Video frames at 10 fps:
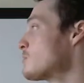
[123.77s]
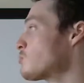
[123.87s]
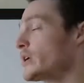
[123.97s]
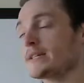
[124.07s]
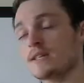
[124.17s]

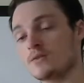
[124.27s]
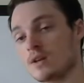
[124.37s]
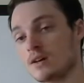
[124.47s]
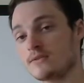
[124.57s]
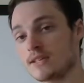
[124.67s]
breakdown
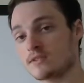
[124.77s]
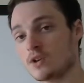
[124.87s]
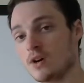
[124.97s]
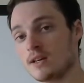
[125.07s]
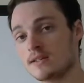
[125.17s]
of these
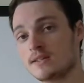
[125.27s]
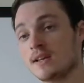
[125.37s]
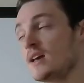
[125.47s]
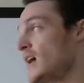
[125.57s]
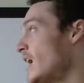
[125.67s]
costs,
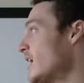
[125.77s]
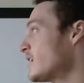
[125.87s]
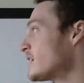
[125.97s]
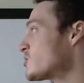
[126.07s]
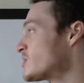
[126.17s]
and
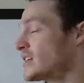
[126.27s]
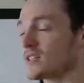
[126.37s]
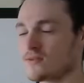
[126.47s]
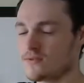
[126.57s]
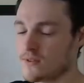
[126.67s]
I understand
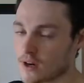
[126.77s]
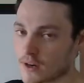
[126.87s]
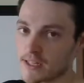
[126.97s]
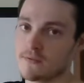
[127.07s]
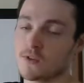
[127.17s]
it's very
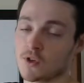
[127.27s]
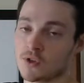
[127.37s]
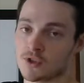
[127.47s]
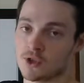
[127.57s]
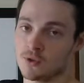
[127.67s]

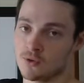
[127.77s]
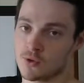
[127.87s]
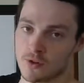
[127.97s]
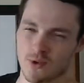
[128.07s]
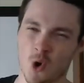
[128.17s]
difficult to
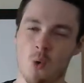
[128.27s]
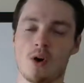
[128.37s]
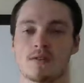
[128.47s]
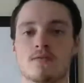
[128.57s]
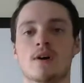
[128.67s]
sort of
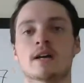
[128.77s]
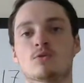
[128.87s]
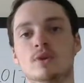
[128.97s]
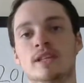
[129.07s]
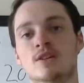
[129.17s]
quantify and
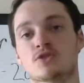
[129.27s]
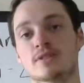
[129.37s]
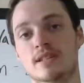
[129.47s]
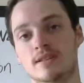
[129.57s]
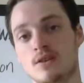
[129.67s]
really
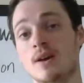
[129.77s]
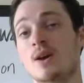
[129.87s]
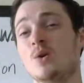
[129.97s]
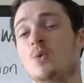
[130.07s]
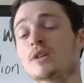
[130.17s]
understand
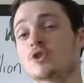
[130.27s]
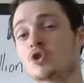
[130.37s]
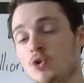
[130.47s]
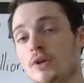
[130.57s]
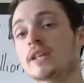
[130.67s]
what $1
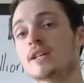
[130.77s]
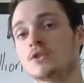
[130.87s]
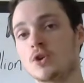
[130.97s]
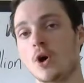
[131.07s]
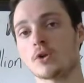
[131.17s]
trillion
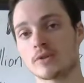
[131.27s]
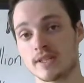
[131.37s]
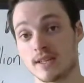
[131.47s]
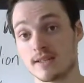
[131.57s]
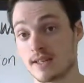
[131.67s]

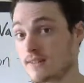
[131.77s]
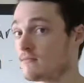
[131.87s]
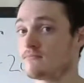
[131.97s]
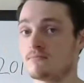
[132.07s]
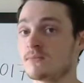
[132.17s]
is, and
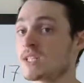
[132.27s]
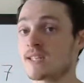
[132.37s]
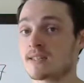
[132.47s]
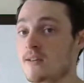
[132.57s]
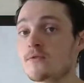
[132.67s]
it's the
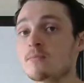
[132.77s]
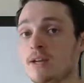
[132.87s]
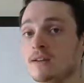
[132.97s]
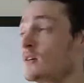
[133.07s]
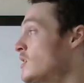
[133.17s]
same for
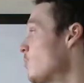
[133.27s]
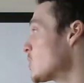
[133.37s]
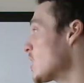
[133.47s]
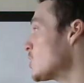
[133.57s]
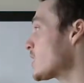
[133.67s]
me. When
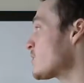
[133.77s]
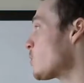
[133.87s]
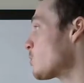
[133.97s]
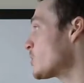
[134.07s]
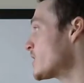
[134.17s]
I look at
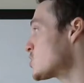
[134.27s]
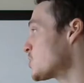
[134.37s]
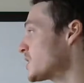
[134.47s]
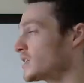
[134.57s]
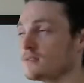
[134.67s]
4.8
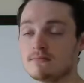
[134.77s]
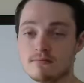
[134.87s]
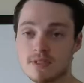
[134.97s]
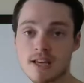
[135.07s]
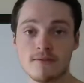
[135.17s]
trillion,
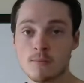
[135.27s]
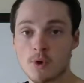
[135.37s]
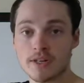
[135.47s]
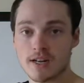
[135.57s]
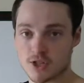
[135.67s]

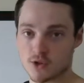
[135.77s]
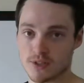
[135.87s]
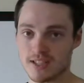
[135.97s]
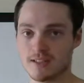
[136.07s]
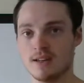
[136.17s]
7.9
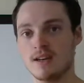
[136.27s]
trillion,